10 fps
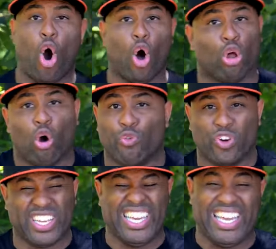all
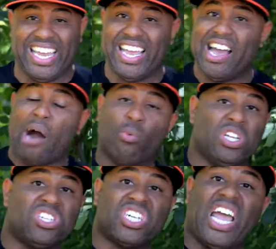over again. I
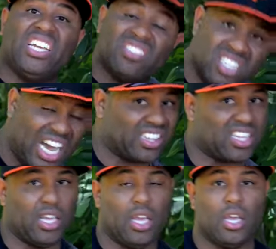wouldn't change
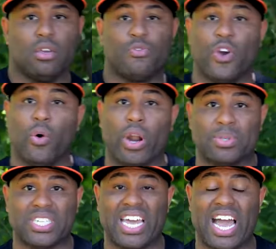nothing. You feel what
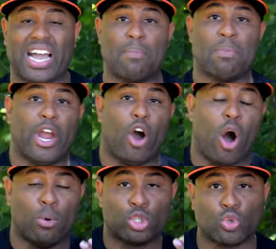I'm saying? I got married
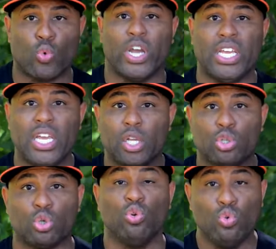almost
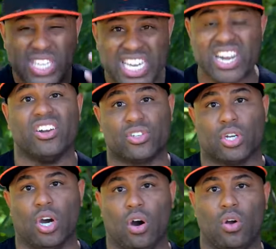22 years
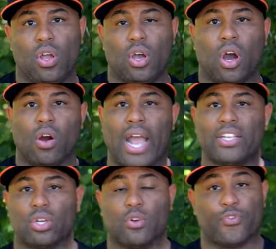ago. All
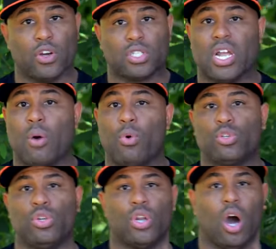right? So the first thing I
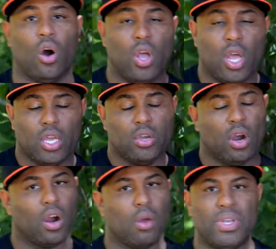want you to know,
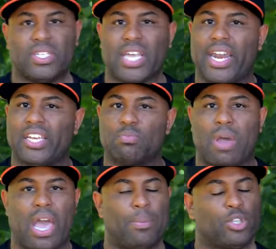you heard me say this,
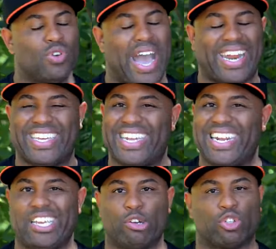man, but you got to get
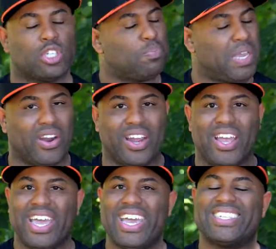it in your spirit.
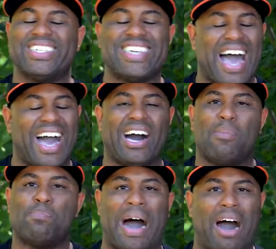It's not
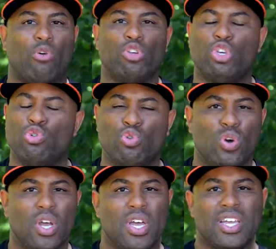about
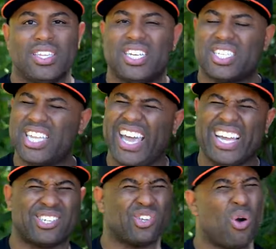you. This
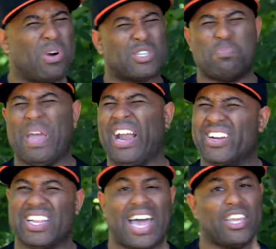thing is so much
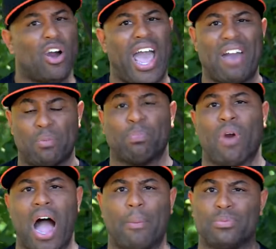bigger, and a lot of y'all having
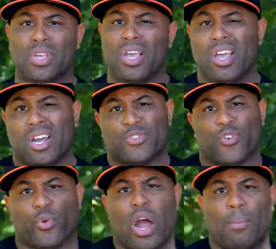problems because for